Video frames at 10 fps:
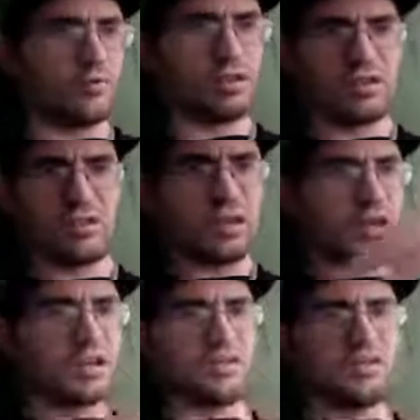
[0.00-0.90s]
just
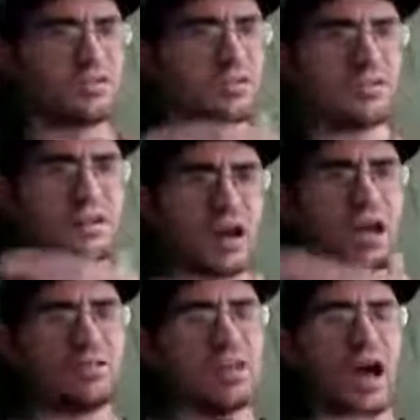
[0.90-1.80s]
just
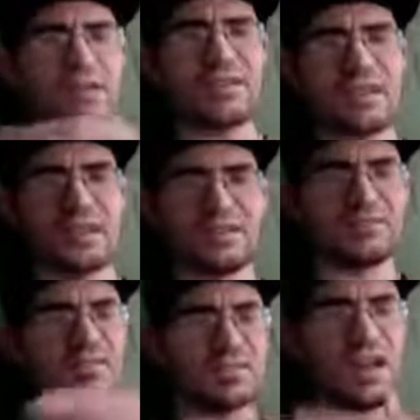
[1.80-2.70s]
a live
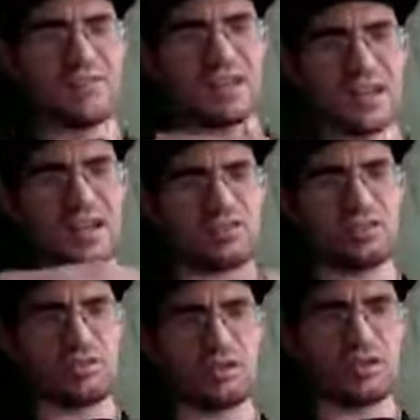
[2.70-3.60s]

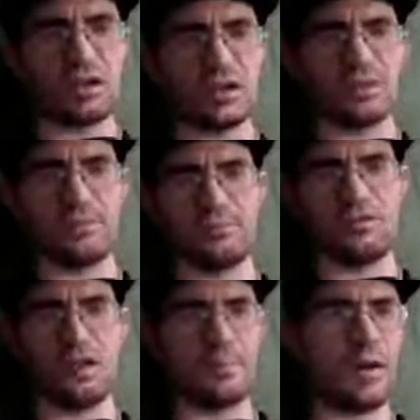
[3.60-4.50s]
connection to
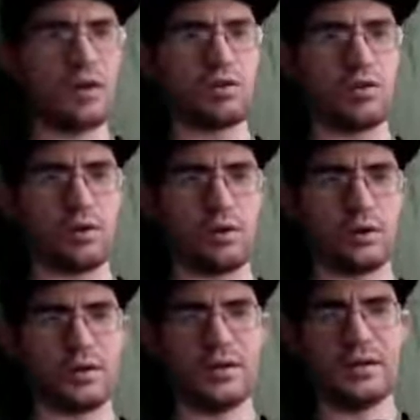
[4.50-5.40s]

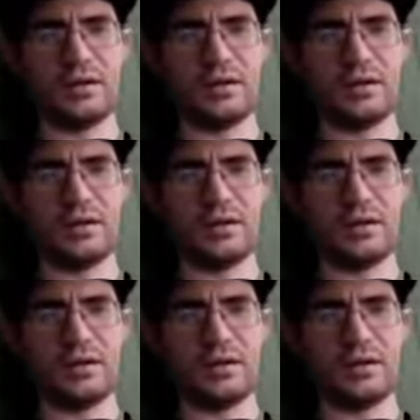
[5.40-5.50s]
metalcore.